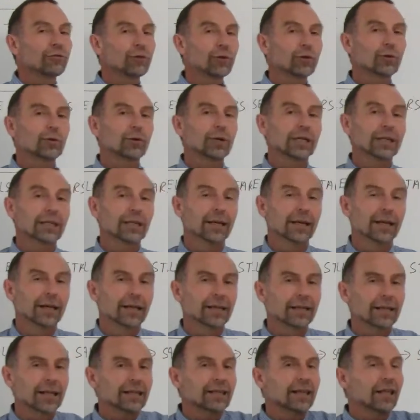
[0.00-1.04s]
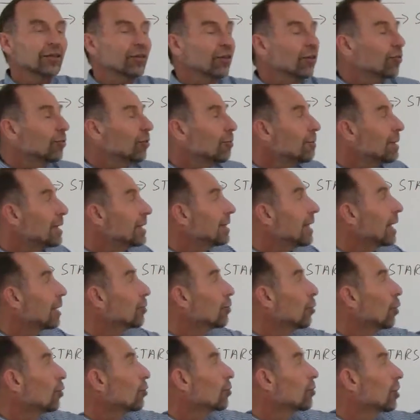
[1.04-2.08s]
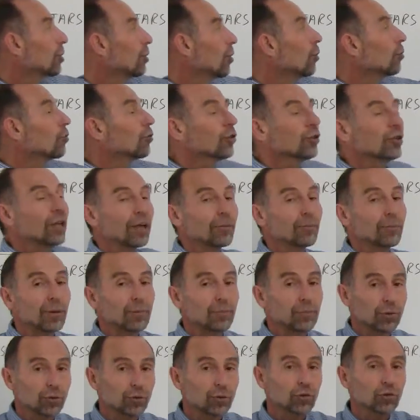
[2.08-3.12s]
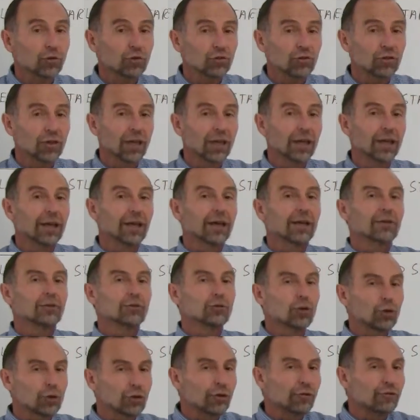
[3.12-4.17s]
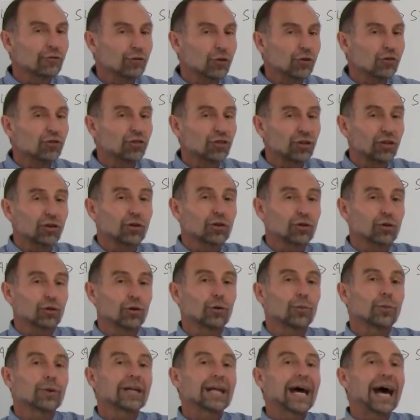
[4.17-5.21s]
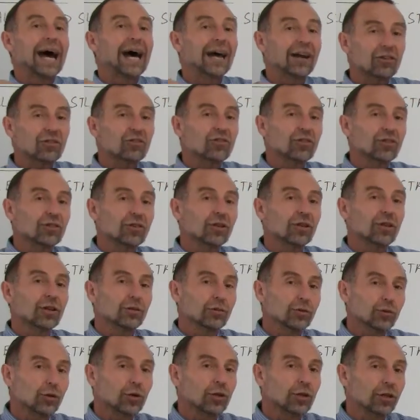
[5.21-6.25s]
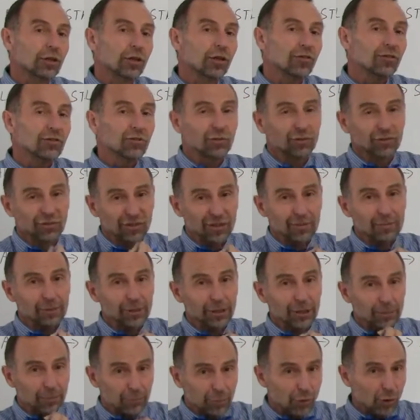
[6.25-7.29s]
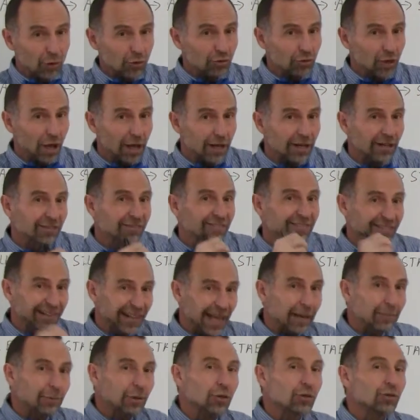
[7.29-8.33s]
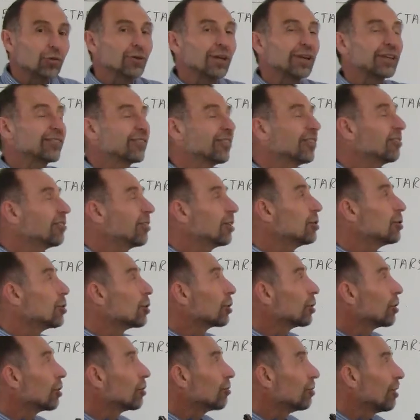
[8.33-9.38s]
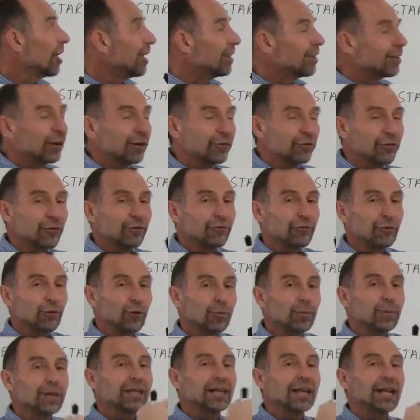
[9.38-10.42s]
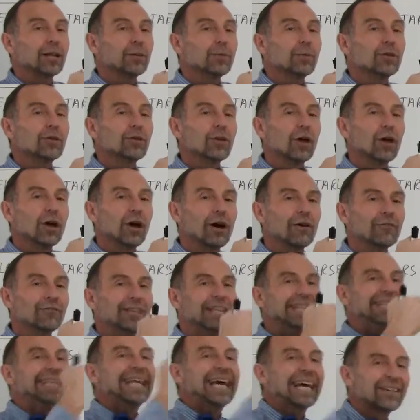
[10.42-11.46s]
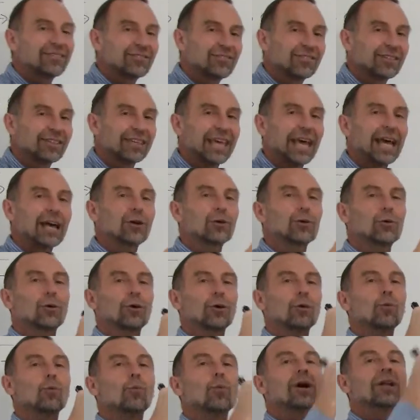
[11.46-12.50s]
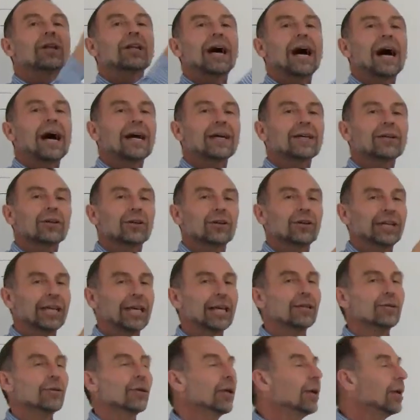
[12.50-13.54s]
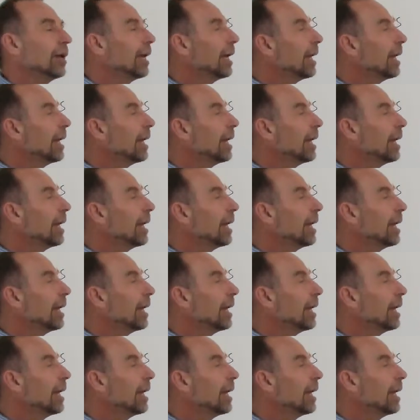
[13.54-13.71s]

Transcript: fluorine. Now, that doesn't mean that those can also not be produced. Nuclear fusion can occur when a hydrogen nucleus, simply a proton, is slammed into an existing nucleus, therefore forming an element of the next category, one higher in